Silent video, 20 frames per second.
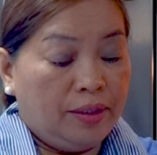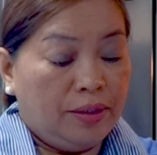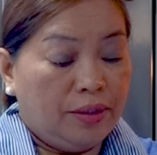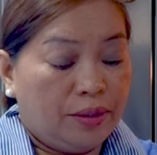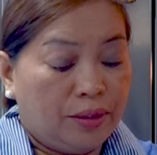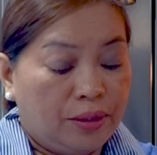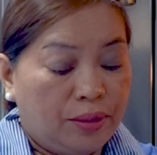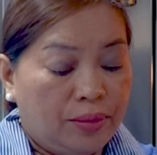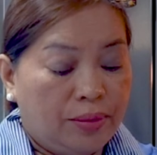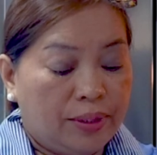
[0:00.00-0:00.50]

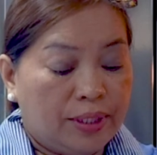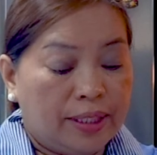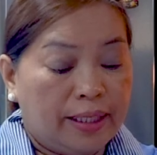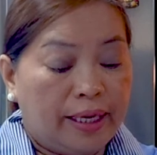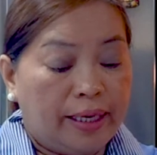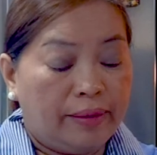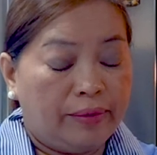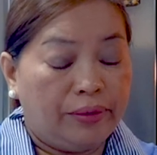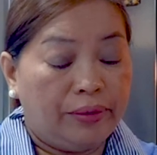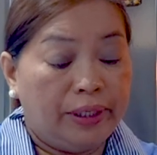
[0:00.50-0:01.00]
So
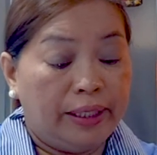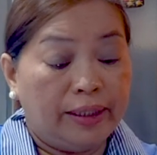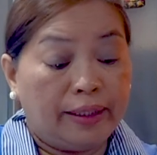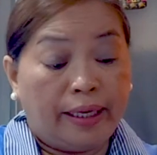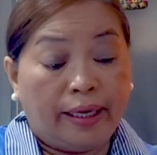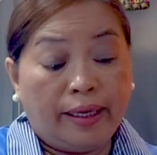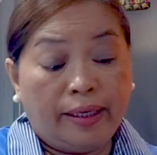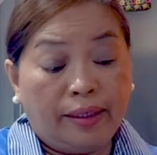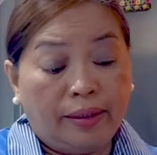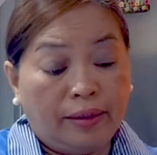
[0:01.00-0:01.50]
slather it,
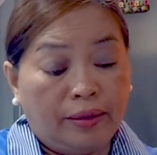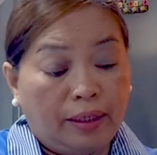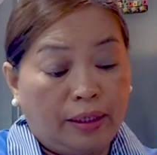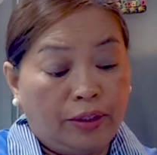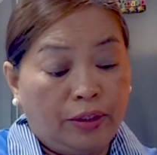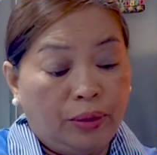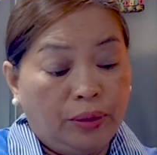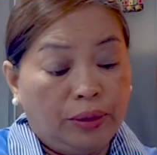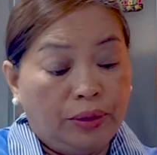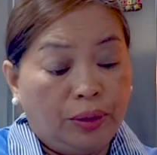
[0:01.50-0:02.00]
and
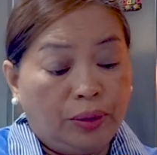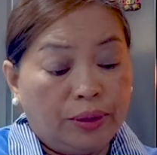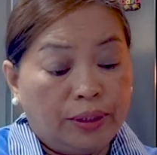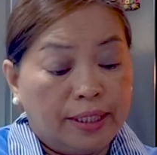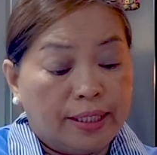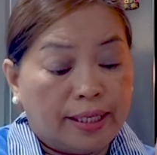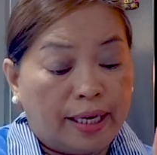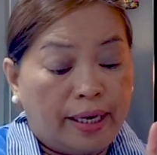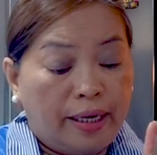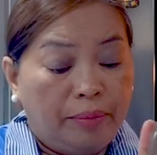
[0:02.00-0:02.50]
you'll
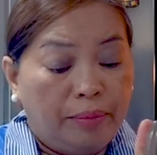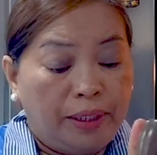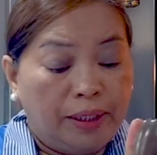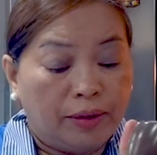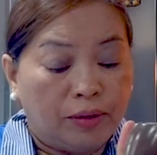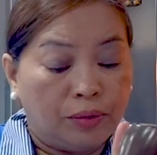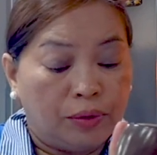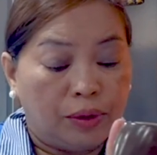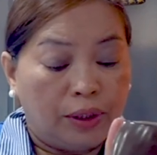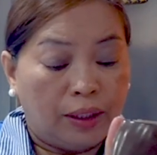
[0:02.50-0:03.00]
notice I'm
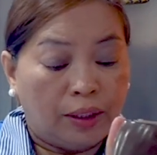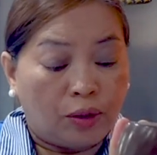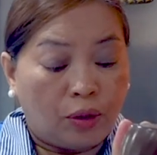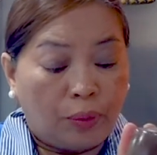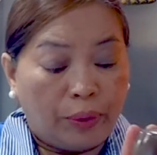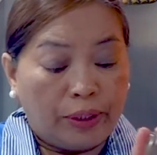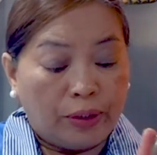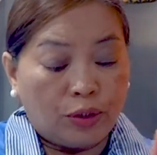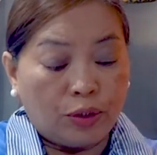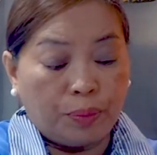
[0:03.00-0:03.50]
not
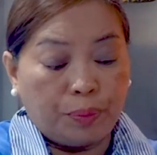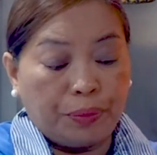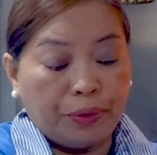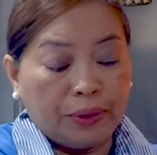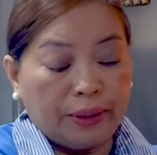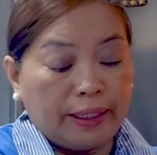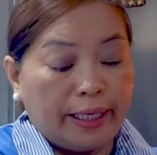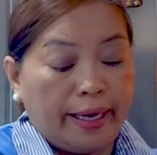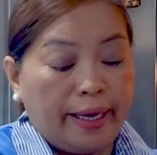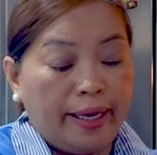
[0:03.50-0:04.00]
going to
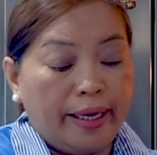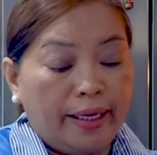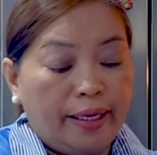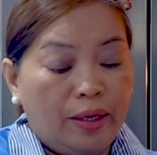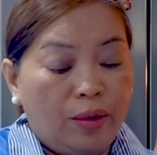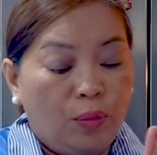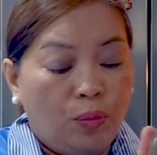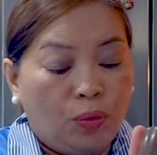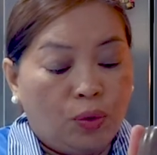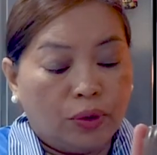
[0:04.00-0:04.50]
put
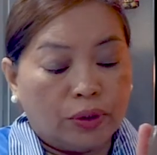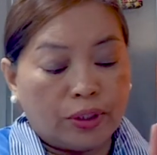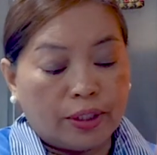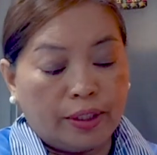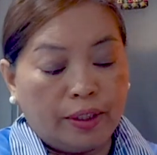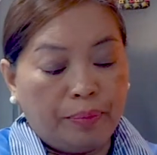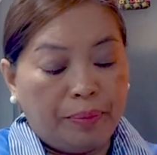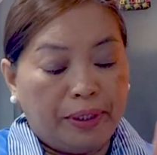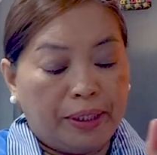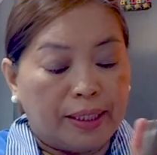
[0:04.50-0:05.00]
any
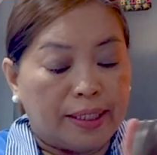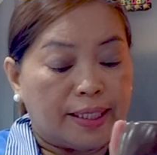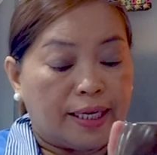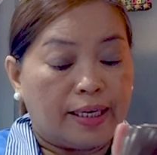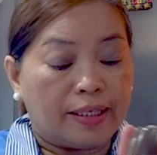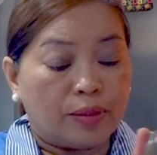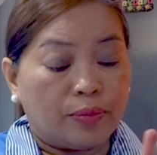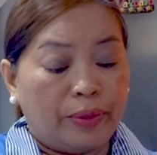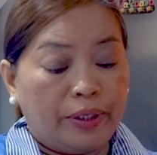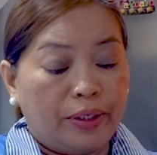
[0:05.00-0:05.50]
water because,
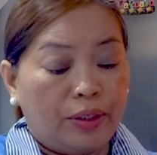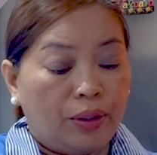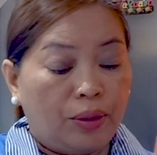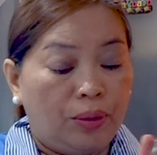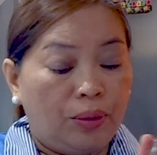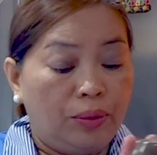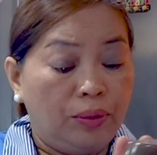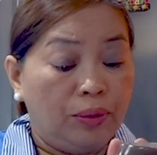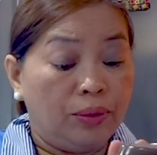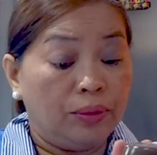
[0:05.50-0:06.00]
as we
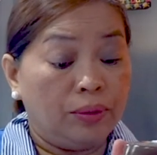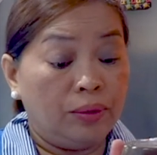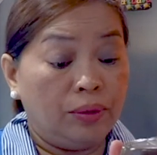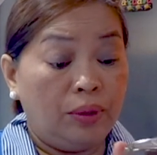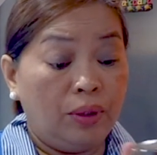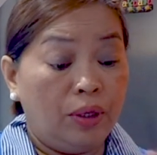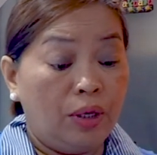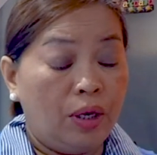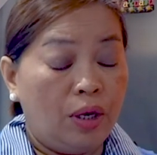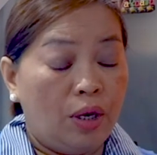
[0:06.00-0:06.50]
know,
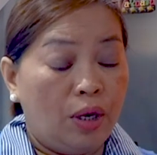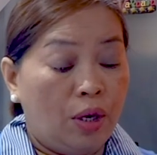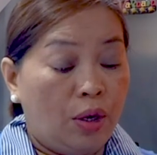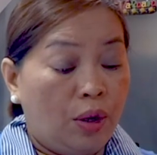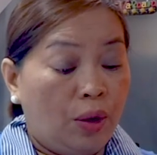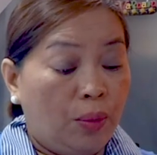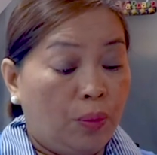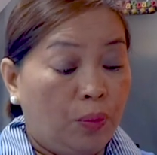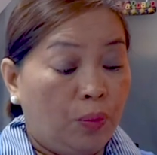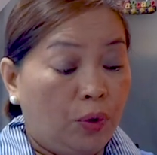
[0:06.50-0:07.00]

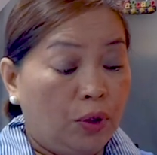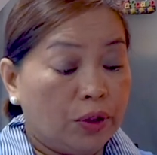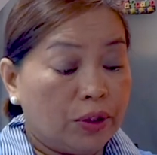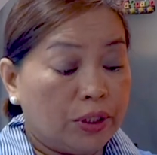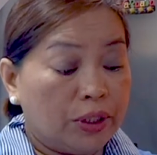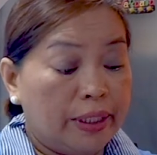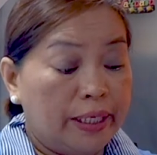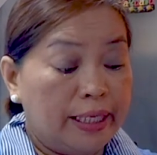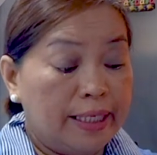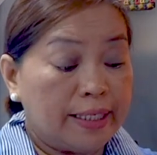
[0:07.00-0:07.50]

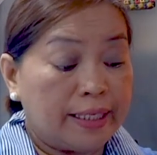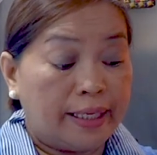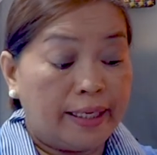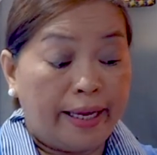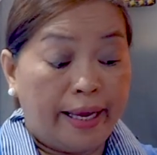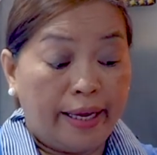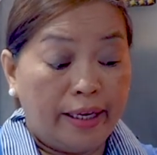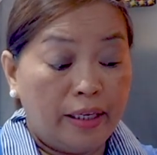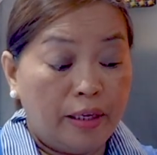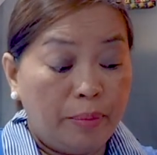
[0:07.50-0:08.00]
water is an
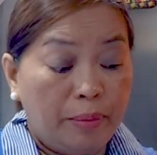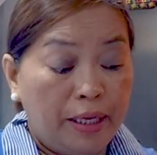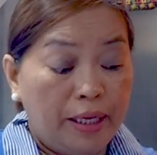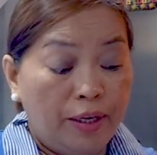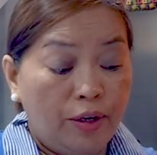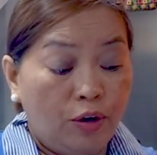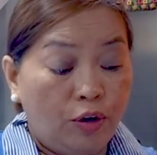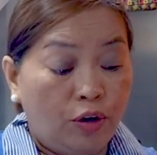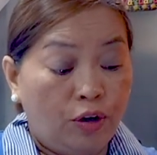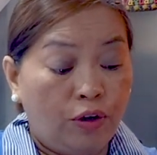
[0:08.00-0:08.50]

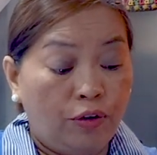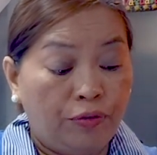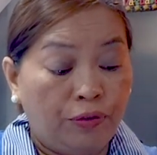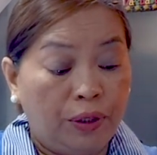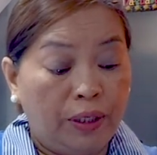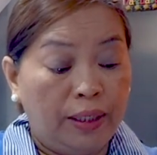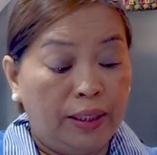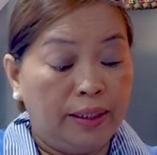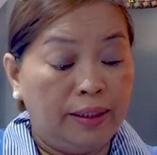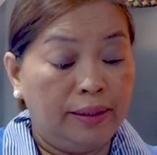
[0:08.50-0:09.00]
enemy
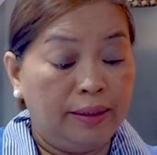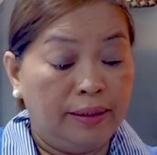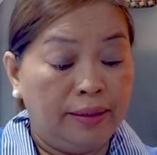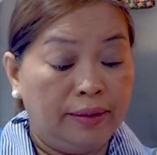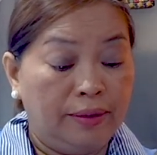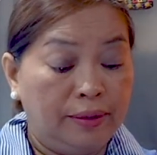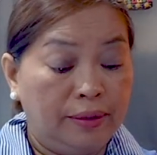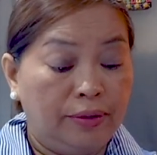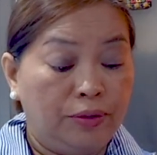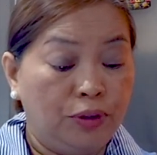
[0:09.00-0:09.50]
of
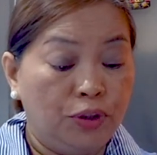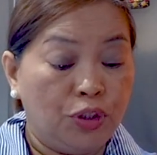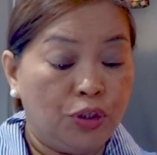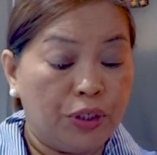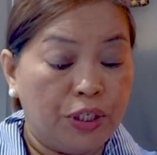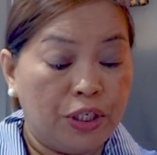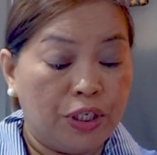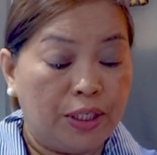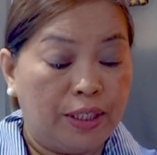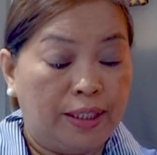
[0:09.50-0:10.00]

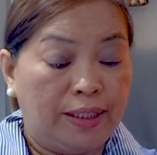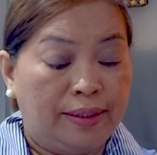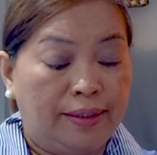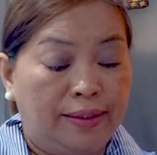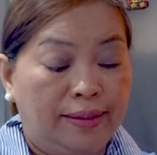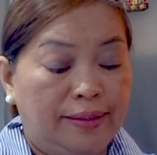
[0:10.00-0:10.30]
nutrition.